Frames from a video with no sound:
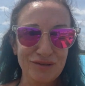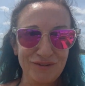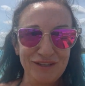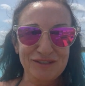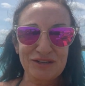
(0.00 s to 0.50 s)
a
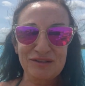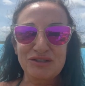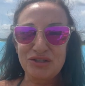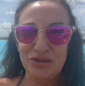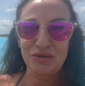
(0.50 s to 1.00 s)
realtor
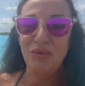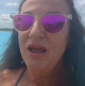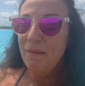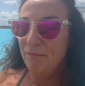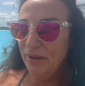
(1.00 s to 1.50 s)
to
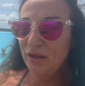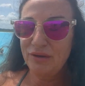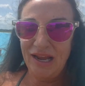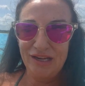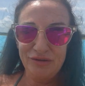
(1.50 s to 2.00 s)
build
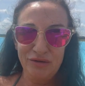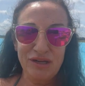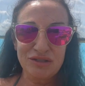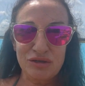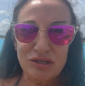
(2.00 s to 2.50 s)
a new
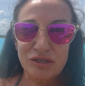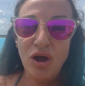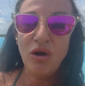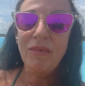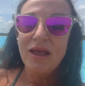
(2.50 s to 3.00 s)
construction
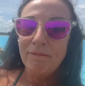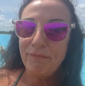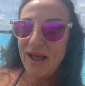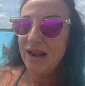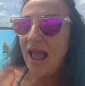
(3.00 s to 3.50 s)
home.
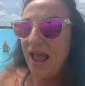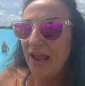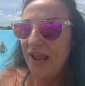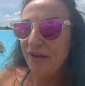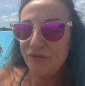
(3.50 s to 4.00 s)
But
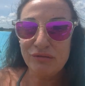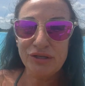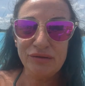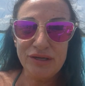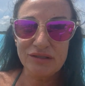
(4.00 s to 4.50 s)
if you
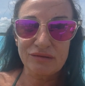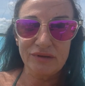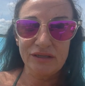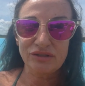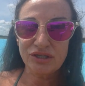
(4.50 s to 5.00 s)
do use a
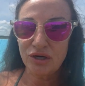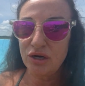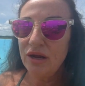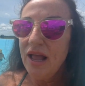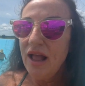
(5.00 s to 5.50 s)
realtor,